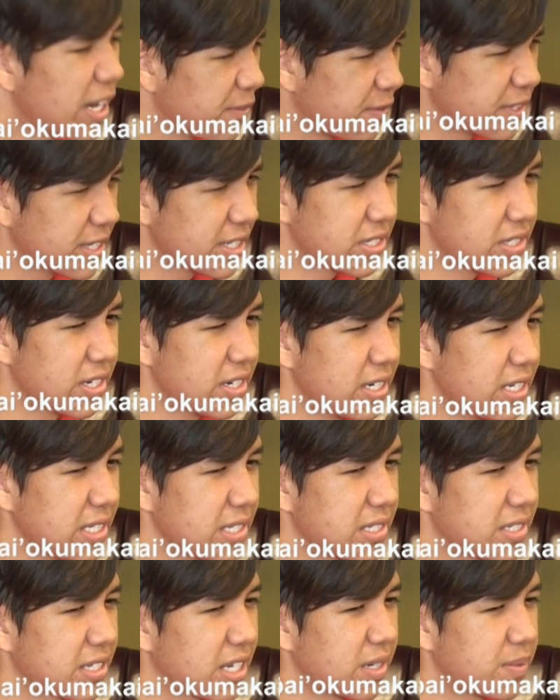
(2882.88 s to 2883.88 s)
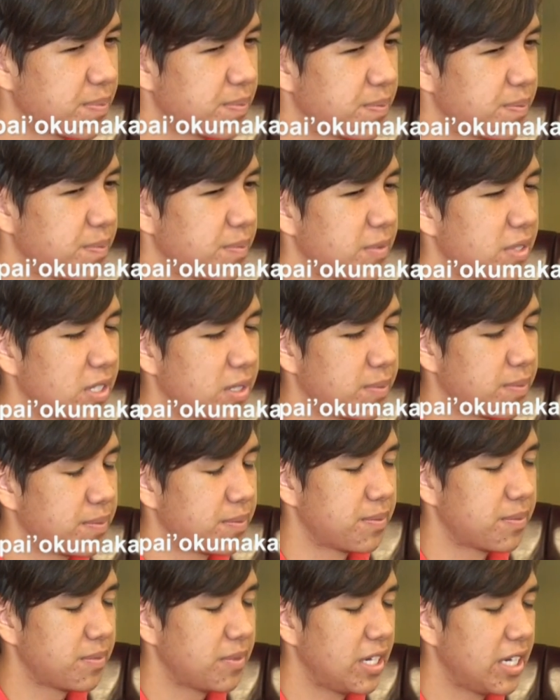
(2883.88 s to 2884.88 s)
I first started
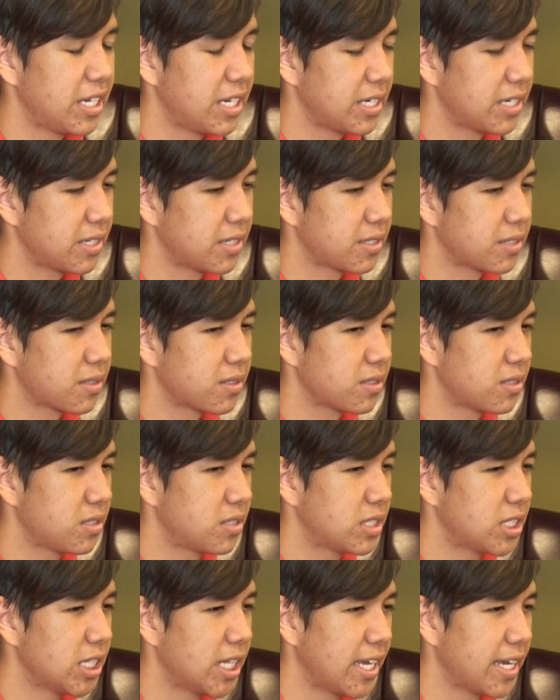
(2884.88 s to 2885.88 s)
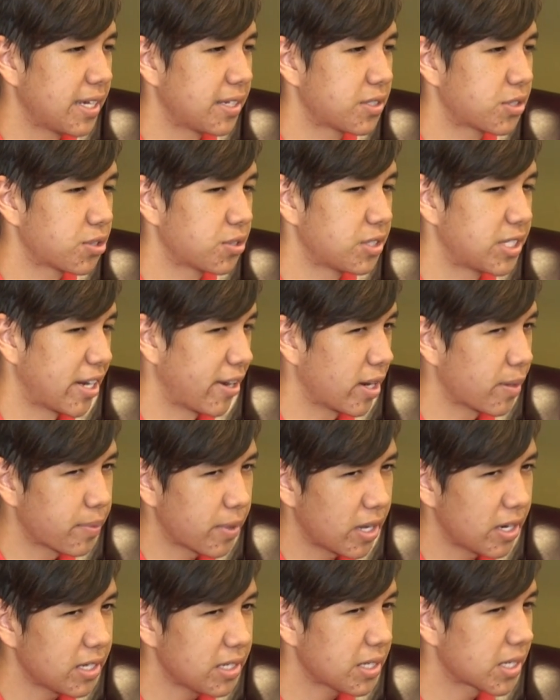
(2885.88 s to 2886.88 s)
eating like dairy
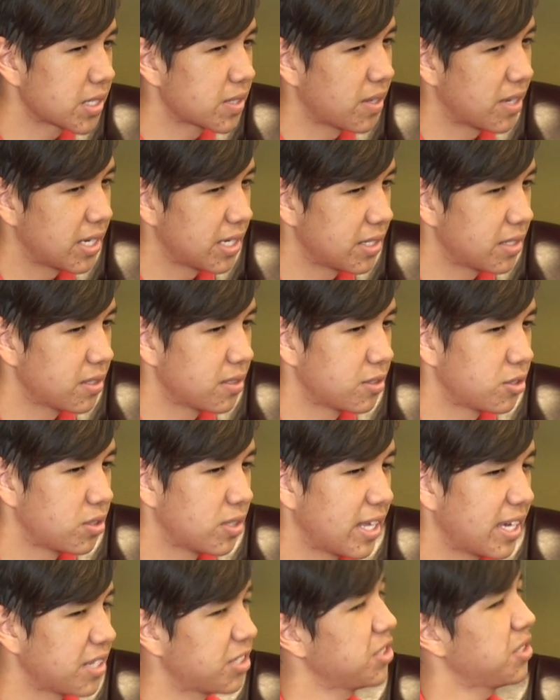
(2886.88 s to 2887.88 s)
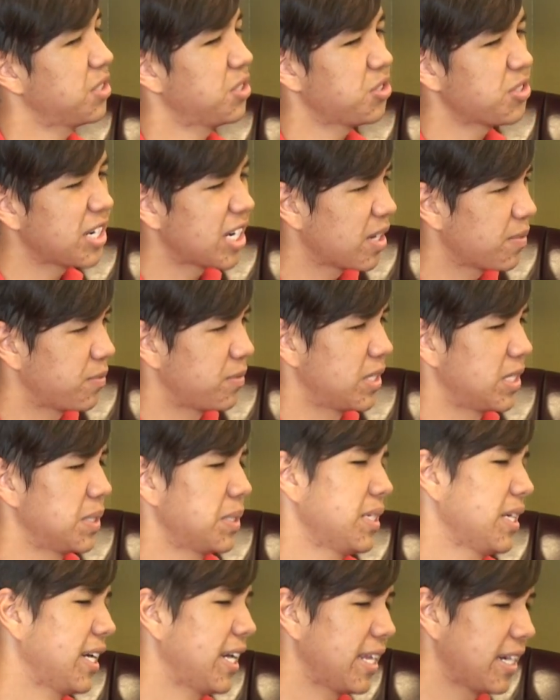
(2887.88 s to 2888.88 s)
products. I didn't, like just straight up
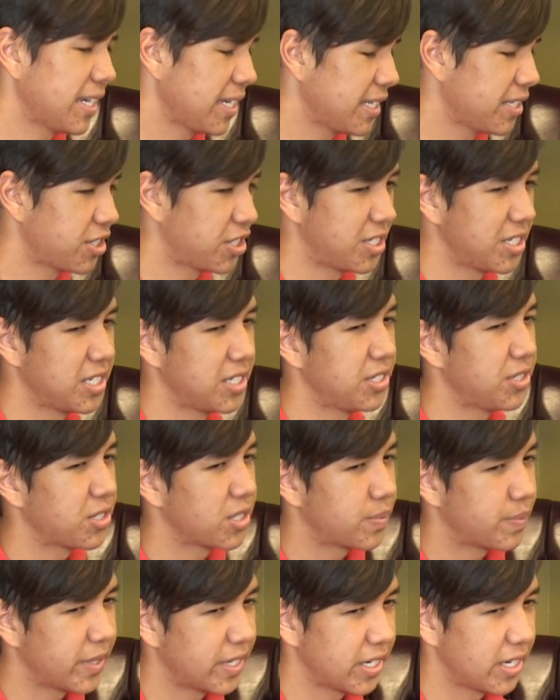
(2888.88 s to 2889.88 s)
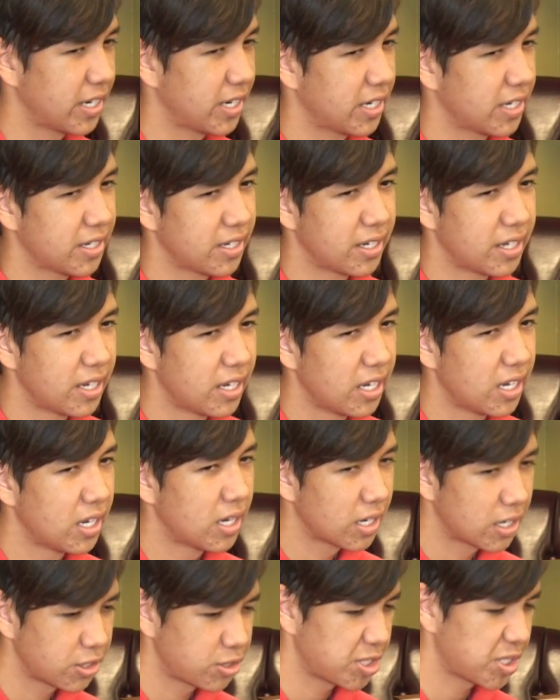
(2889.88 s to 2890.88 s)
ones. Like I didn't eat cheese or butter
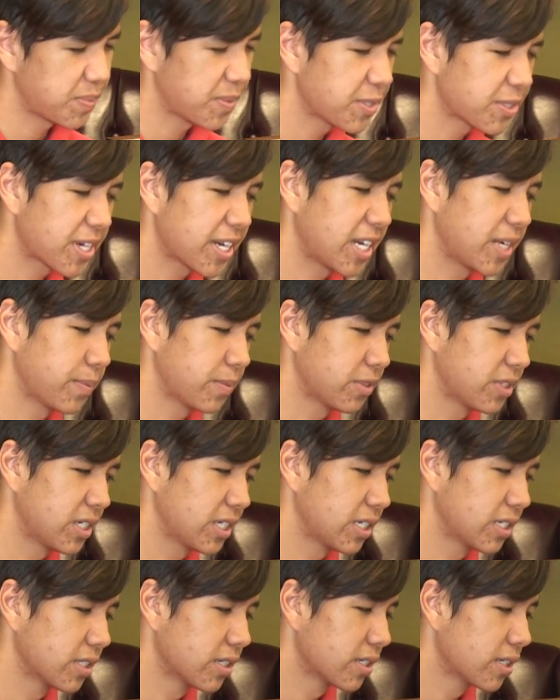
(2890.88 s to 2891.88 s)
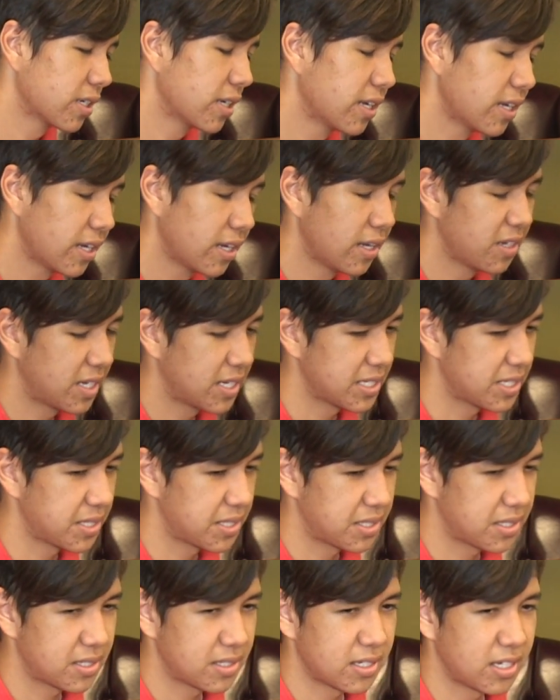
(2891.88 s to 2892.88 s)
or drink milk anymore
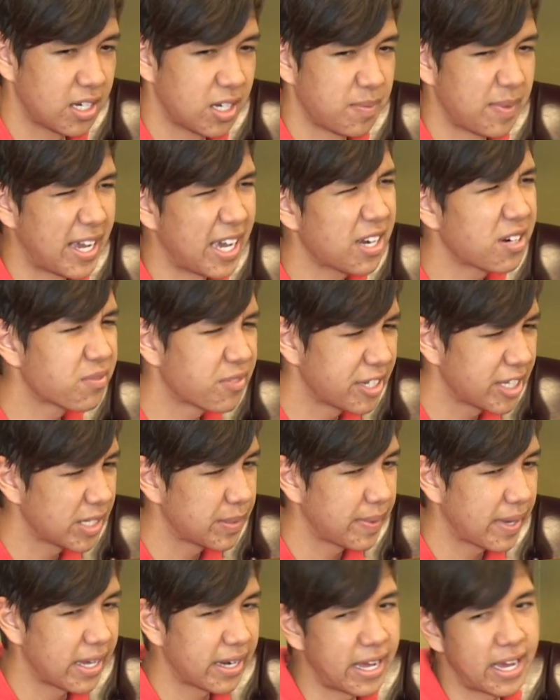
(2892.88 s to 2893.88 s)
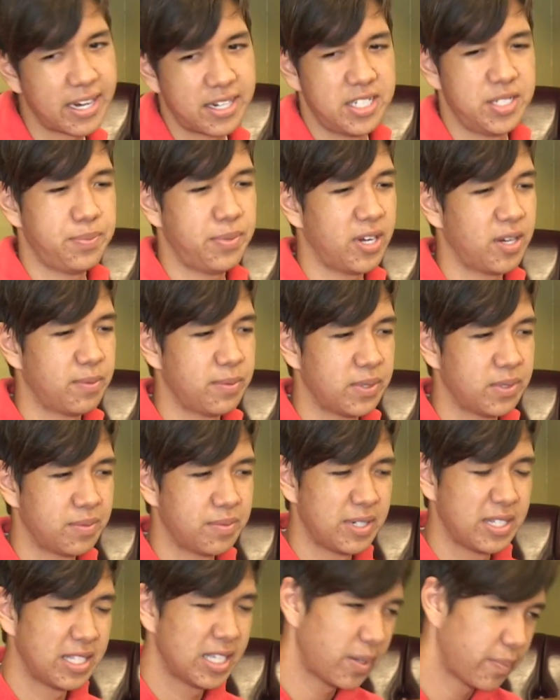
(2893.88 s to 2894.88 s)
because I had a really bad acne
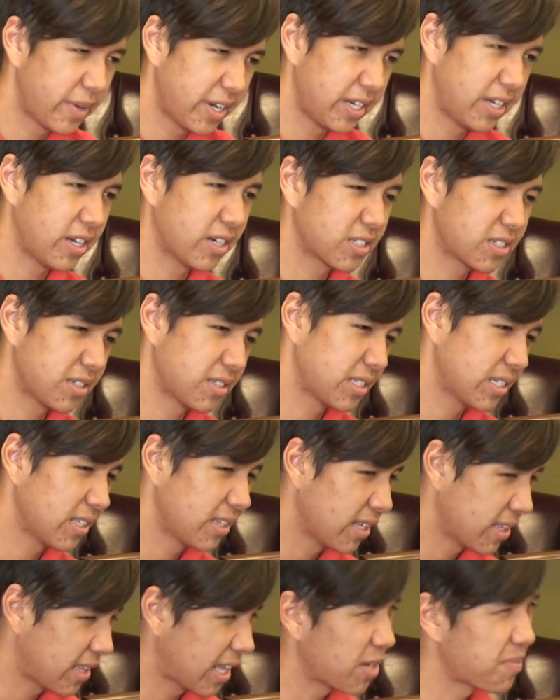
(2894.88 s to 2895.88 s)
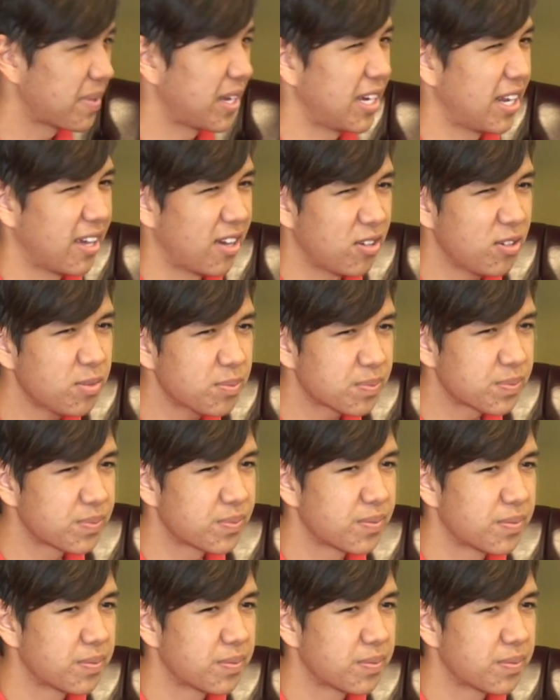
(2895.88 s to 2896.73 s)
problem, and then my doctor said that might help.